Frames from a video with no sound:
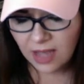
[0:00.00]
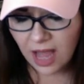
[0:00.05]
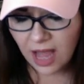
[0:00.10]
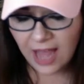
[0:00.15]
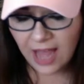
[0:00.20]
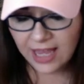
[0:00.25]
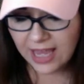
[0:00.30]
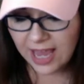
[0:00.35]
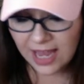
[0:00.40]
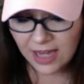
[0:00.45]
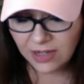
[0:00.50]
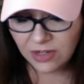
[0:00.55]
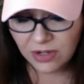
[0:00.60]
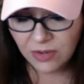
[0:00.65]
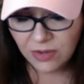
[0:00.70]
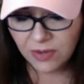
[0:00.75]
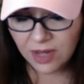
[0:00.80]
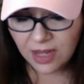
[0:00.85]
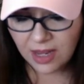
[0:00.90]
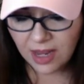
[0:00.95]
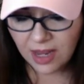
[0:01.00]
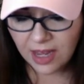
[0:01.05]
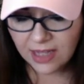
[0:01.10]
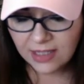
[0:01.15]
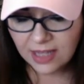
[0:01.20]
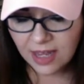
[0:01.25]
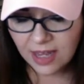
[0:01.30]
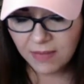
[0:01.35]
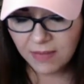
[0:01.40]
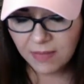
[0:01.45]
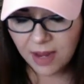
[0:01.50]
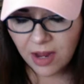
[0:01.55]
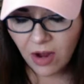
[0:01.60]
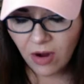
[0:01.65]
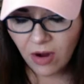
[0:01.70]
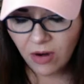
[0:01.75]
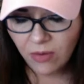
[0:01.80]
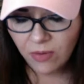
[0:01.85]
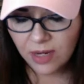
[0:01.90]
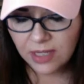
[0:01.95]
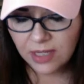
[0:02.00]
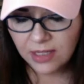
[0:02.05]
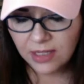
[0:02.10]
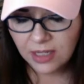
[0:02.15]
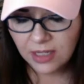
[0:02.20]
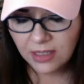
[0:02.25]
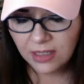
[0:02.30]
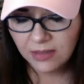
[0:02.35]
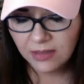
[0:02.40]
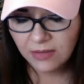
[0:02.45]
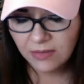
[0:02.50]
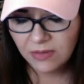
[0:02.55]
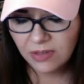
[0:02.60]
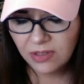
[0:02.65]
"I can't do it," I said, my heart racing.